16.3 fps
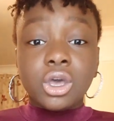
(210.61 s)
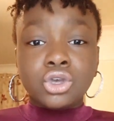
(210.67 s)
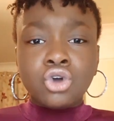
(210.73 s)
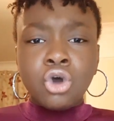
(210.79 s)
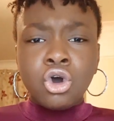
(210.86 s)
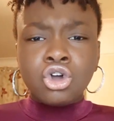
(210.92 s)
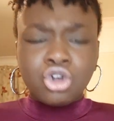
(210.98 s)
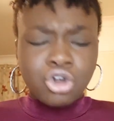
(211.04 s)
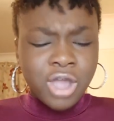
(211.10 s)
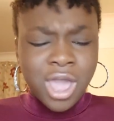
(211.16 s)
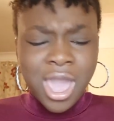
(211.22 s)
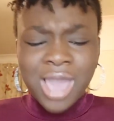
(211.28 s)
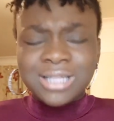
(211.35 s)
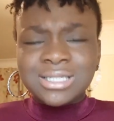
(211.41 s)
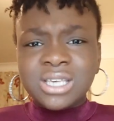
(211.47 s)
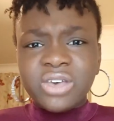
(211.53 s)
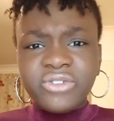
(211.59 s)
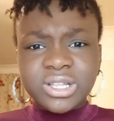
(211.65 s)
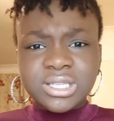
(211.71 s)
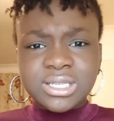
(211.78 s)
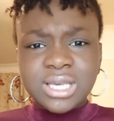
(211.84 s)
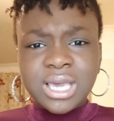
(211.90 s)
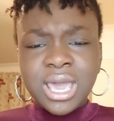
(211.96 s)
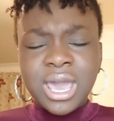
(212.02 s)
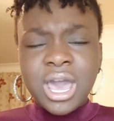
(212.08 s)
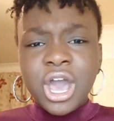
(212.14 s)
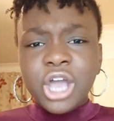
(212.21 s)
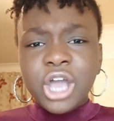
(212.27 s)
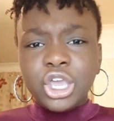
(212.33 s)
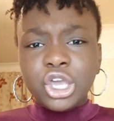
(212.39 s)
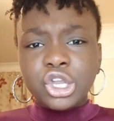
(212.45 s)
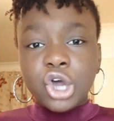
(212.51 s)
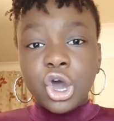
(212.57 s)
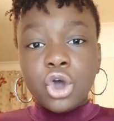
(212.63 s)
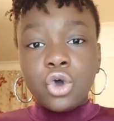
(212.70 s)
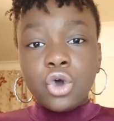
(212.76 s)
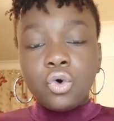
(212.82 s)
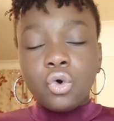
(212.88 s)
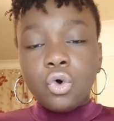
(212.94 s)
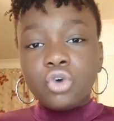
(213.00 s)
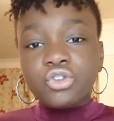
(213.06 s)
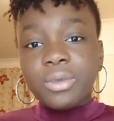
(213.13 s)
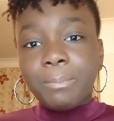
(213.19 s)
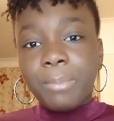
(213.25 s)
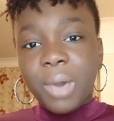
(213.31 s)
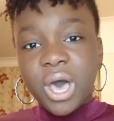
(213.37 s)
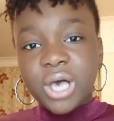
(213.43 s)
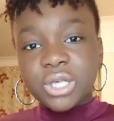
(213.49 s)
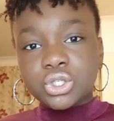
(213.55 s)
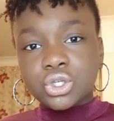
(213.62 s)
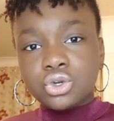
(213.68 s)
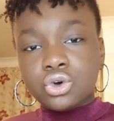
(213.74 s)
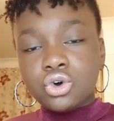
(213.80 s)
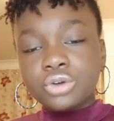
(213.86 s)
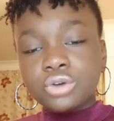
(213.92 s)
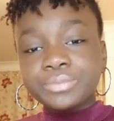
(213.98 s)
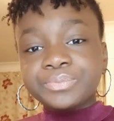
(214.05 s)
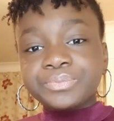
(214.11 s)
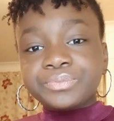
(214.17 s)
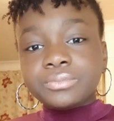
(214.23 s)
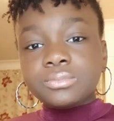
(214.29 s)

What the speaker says: your creativity, all the personal